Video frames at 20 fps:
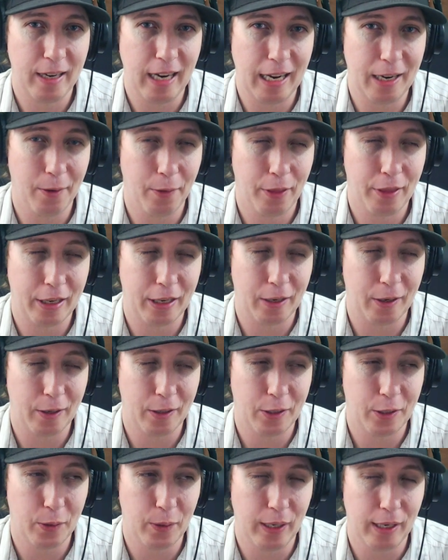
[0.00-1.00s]
I don't think you
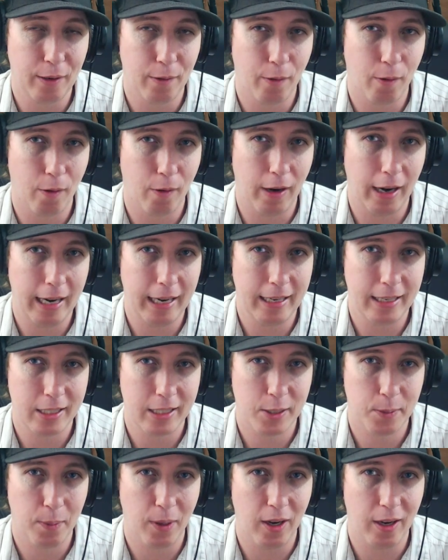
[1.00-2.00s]
could do it right at
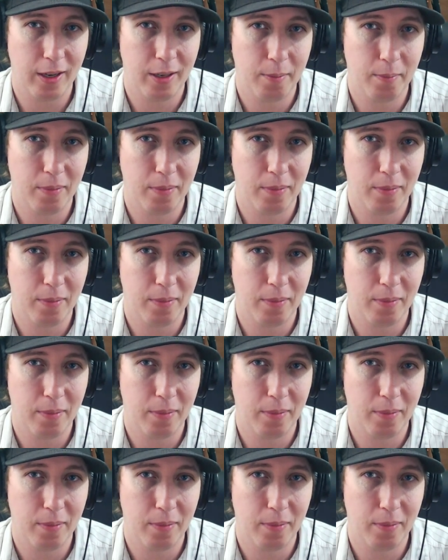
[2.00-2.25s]
spawn,